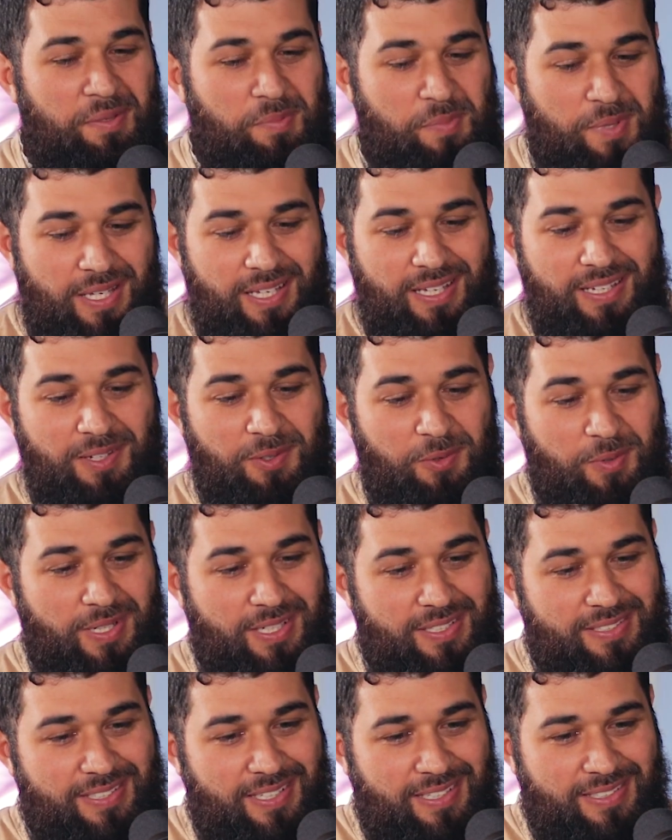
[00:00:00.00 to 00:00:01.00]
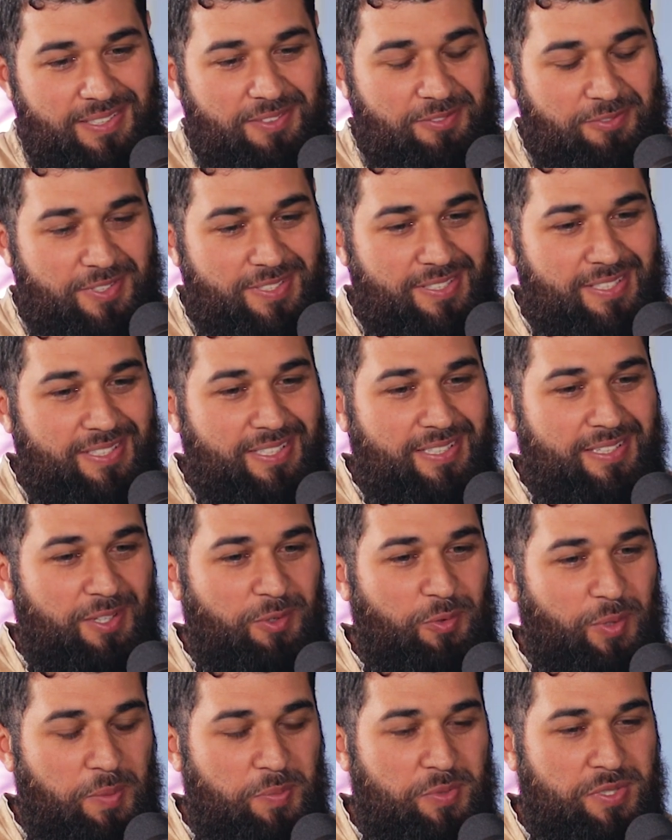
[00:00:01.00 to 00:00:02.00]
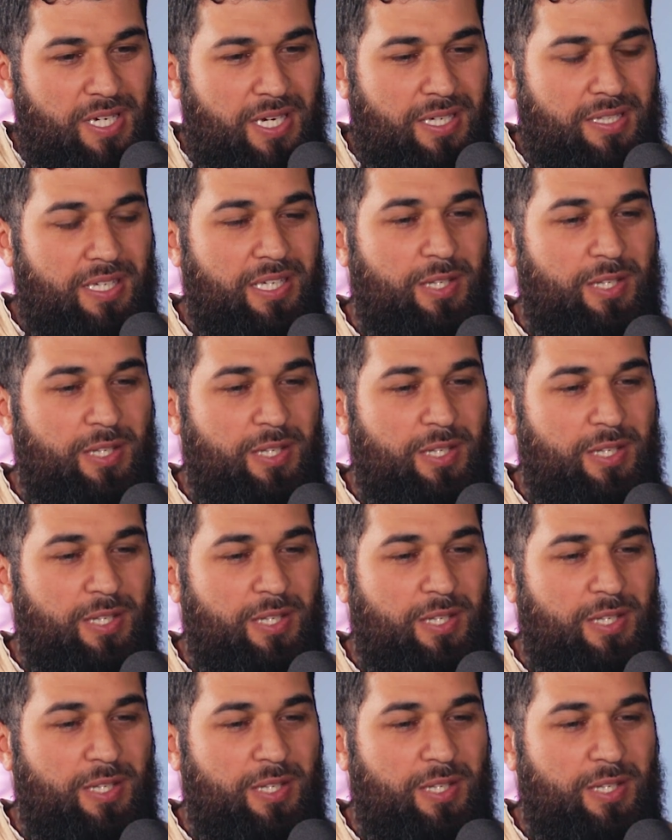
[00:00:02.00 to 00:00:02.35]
the beginning, when I started visiting the website,